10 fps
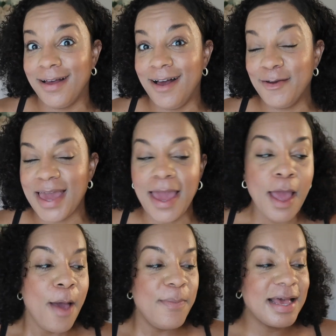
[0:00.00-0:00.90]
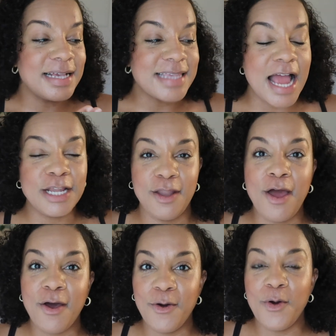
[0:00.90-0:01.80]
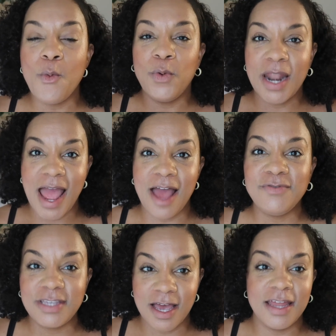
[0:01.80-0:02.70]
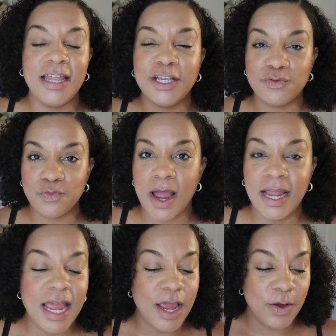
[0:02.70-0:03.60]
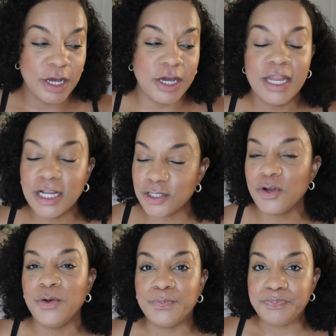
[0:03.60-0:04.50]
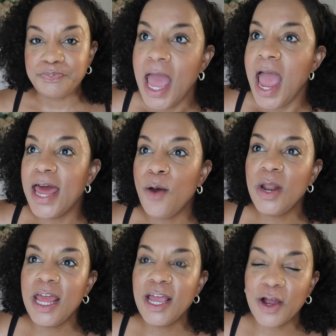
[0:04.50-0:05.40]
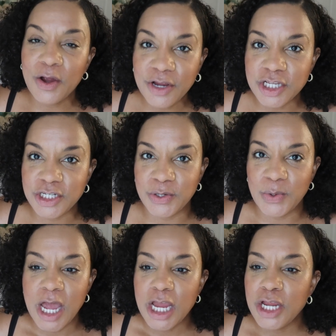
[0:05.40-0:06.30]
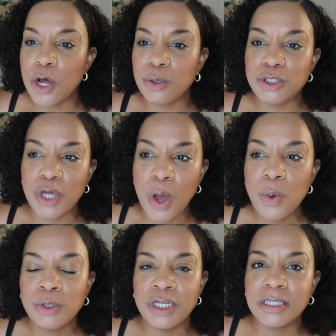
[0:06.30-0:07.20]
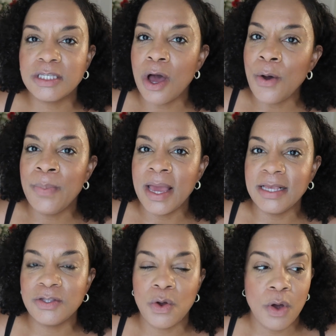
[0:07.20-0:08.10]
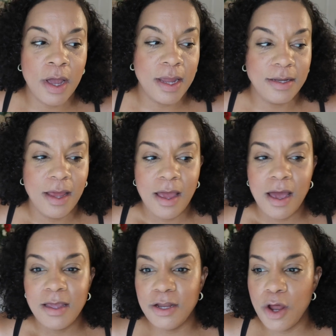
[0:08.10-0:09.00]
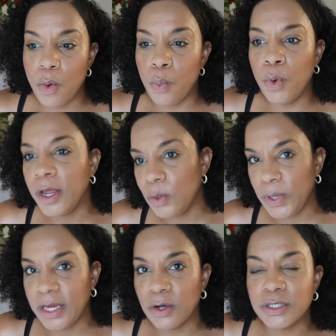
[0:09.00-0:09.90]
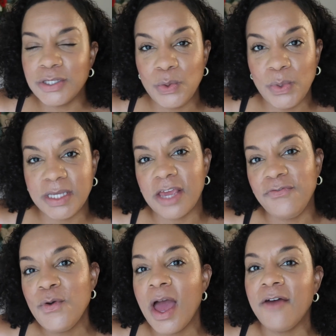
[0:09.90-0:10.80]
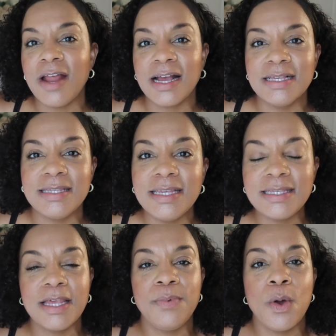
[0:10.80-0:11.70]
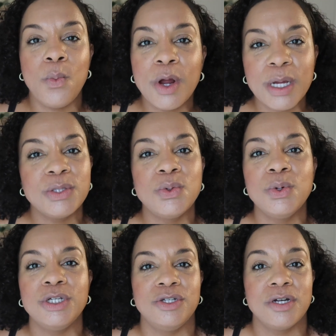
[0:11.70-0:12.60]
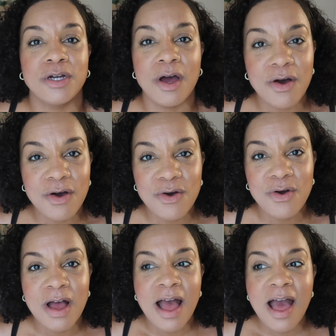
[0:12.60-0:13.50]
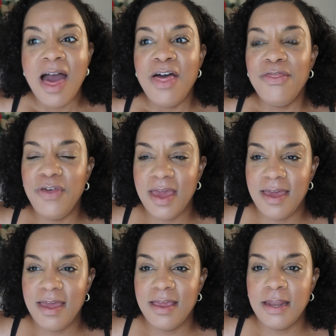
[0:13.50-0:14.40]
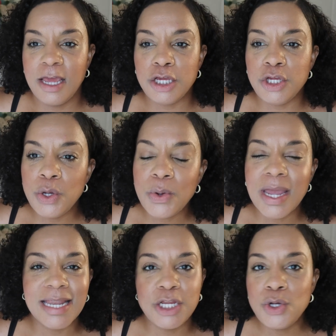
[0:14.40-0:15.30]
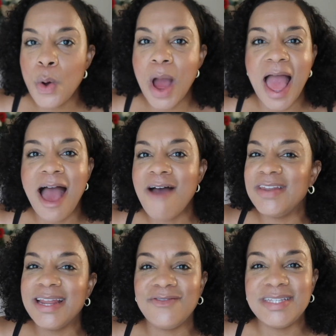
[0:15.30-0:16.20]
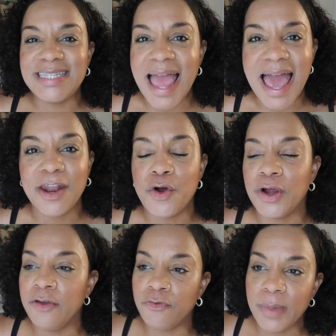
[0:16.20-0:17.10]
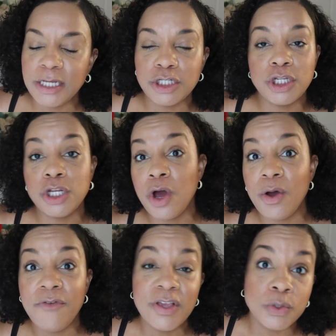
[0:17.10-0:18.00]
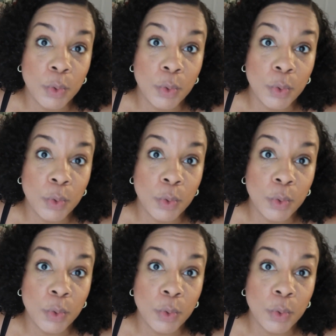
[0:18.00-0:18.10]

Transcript: Okay, because I know what I have done is right and good and true. And I want to encourage you, don't just go based on, 1 week or 2 weeks. If you have not consistently been working towards your goal, then you don't have enough data or information to know if it's